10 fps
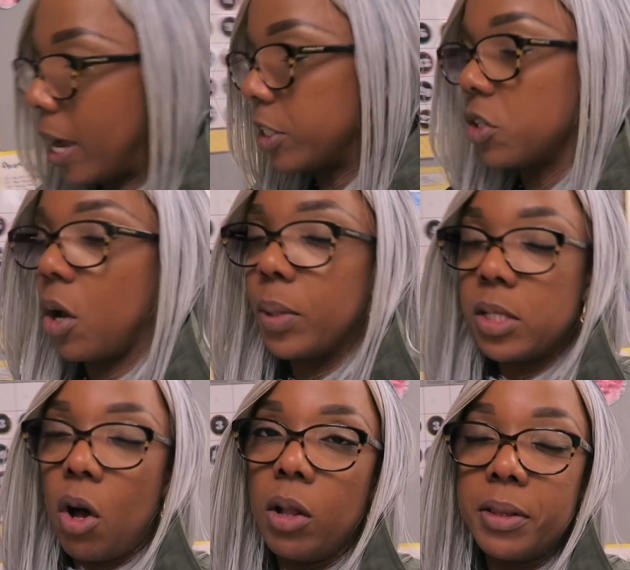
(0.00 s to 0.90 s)
I just
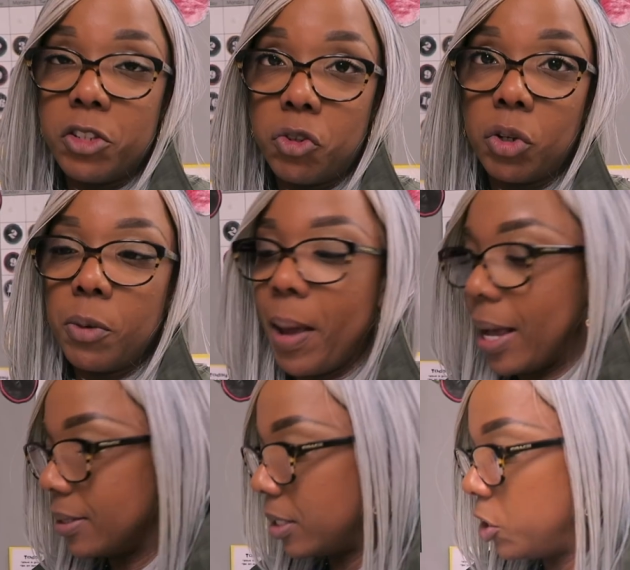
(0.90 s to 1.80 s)
always call it the shorter
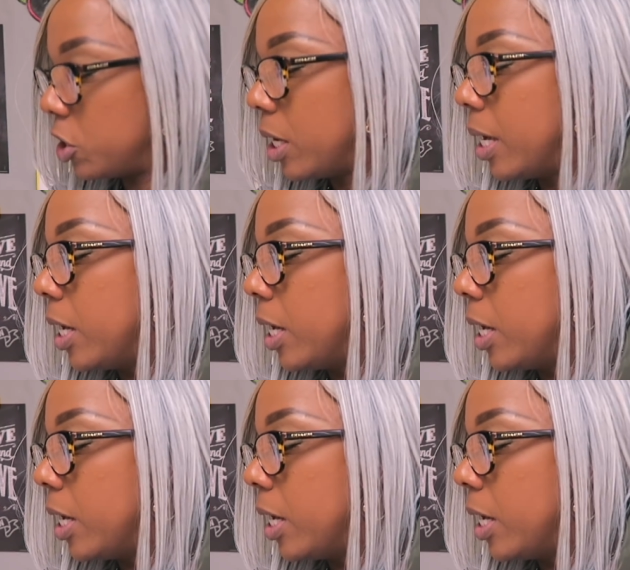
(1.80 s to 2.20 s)
passage.